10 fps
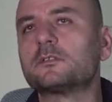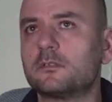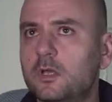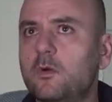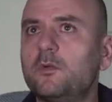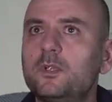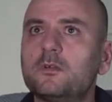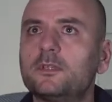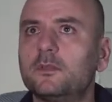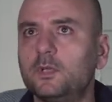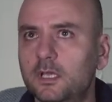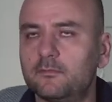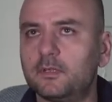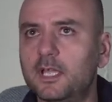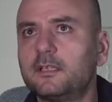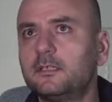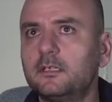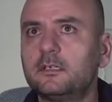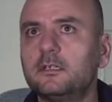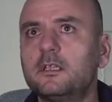So that way we know that we have land
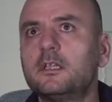here.